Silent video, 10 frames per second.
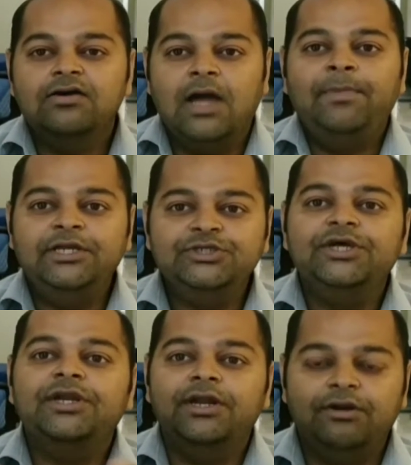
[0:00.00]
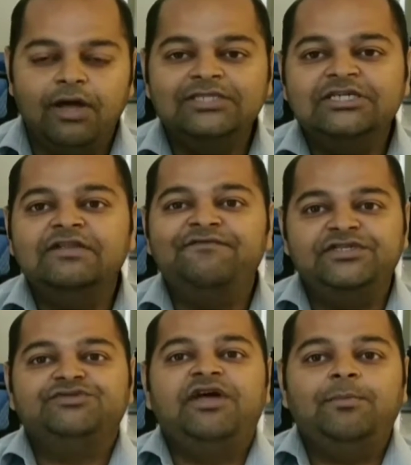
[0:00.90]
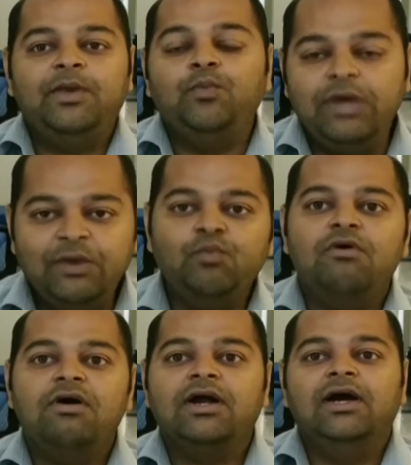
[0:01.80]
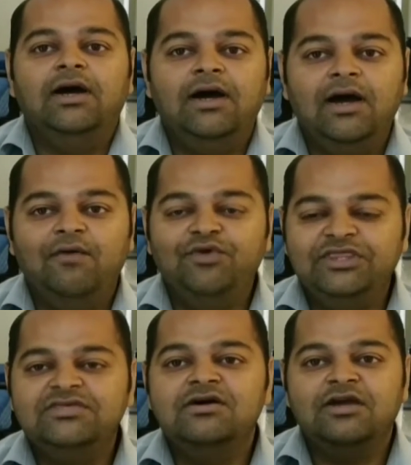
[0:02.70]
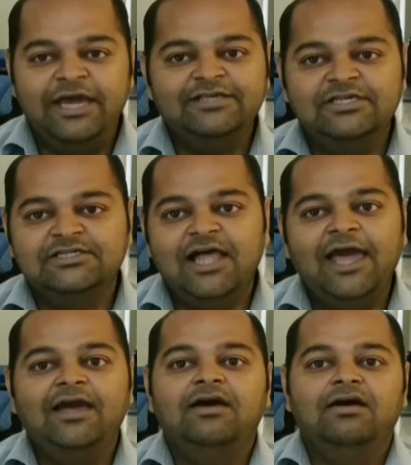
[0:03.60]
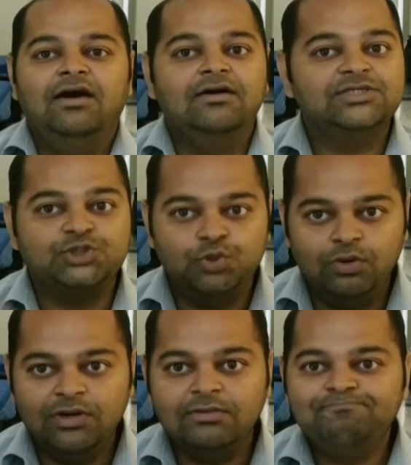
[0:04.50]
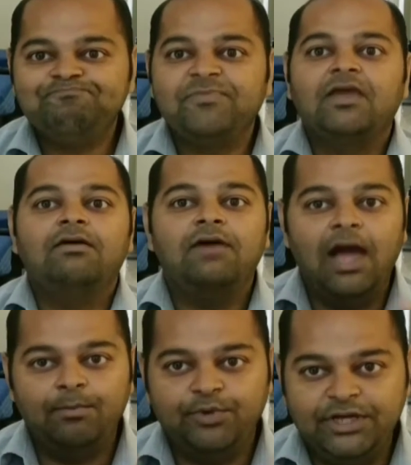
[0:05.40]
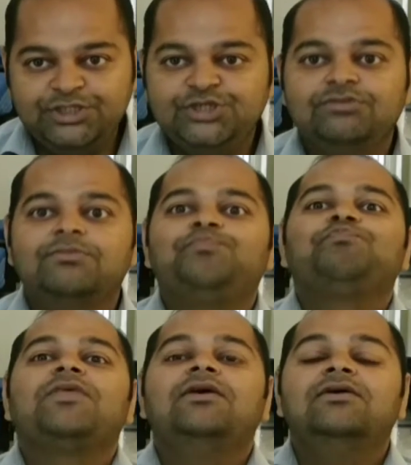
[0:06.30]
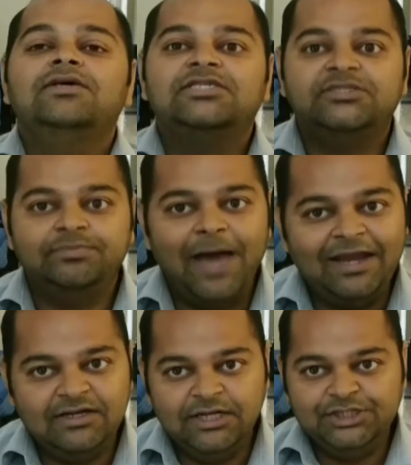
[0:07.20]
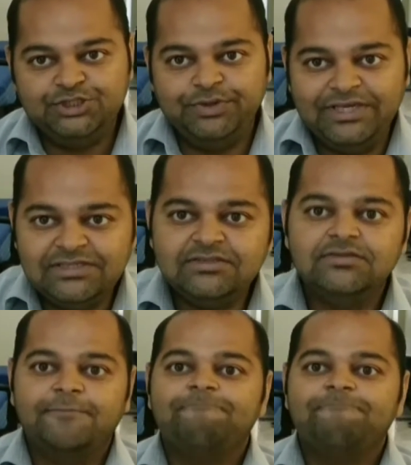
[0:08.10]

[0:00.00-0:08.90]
Coming to the neurological physiotherapy, we work with cases like stroke, hemorrhage, spinal injuries,